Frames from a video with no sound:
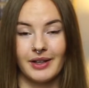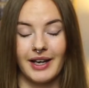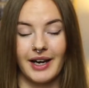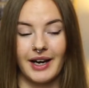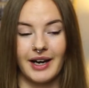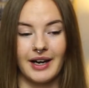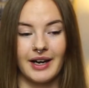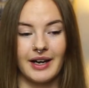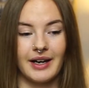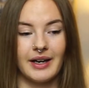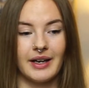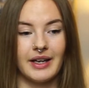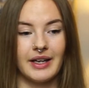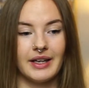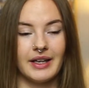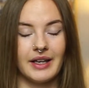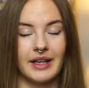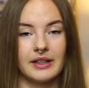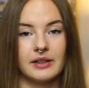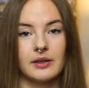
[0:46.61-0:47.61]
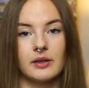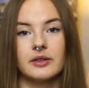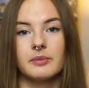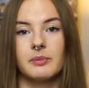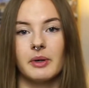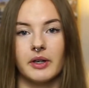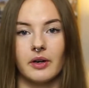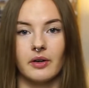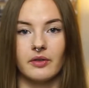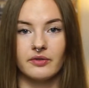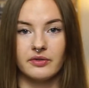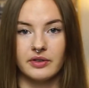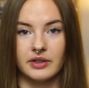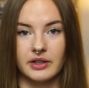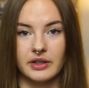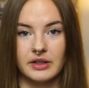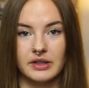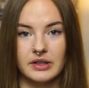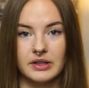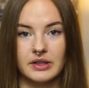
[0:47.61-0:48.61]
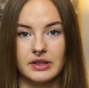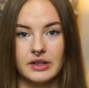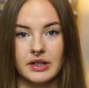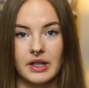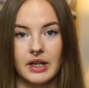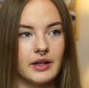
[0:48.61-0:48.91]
I had lost my confidence.